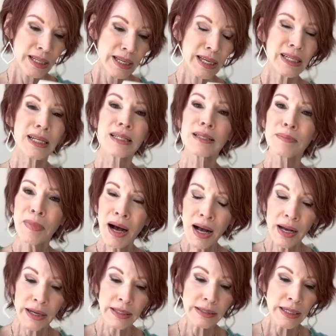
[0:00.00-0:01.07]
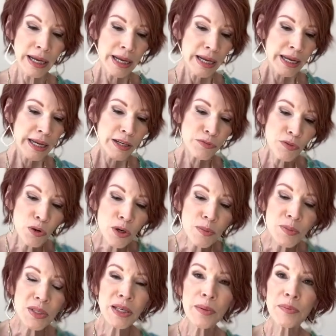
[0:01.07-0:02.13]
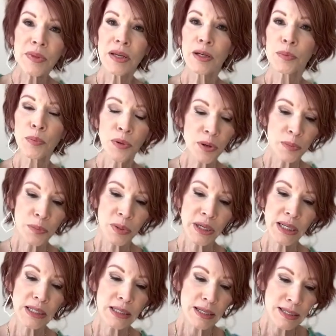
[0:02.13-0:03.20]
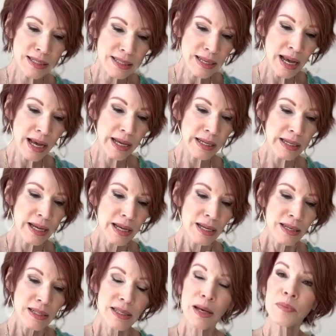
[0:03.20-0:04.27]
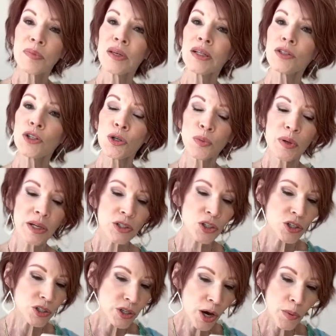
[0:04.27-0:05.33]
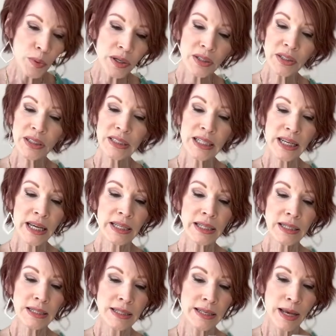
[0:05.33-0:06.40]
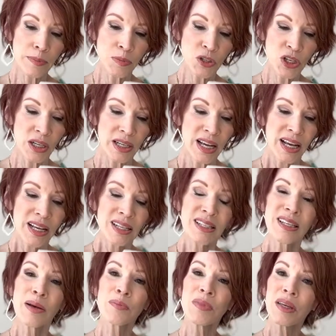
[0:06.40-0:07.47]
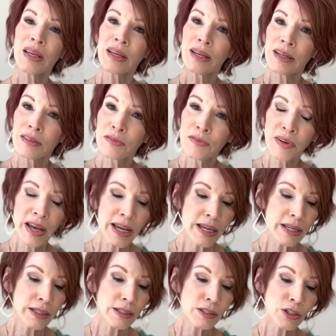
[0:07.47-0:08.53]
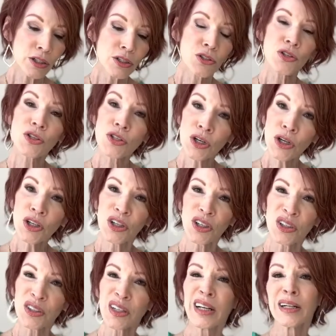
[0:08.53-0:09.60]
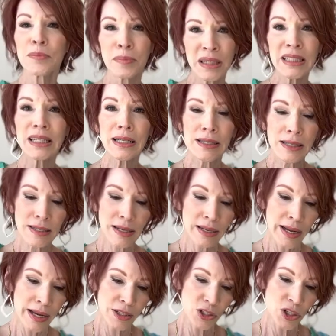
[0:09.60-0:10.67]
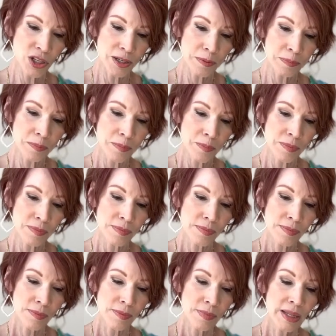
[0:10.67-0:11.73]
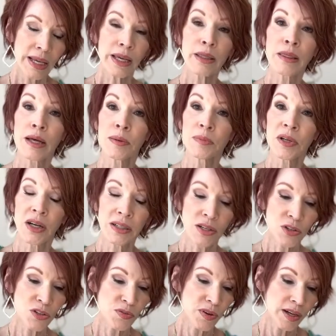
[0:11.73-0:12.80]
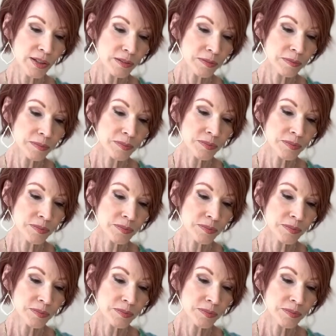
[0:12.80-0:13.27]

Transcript: In his mind, he formed something appropriate to say, something to which no one could take exception, something conveying concern but disconnection. He thumbed on his phone.